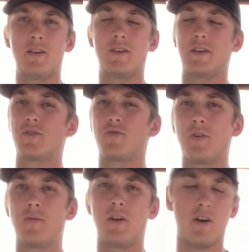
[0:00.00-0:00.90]
It's
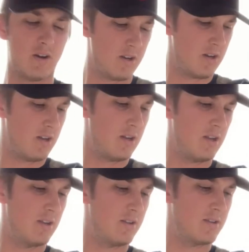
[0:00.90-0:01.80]
extremely hot. It
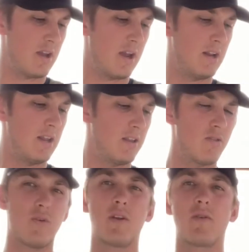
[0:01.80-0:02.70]
is
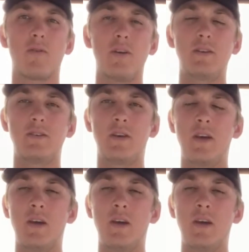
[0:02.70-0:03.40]
83 degrees.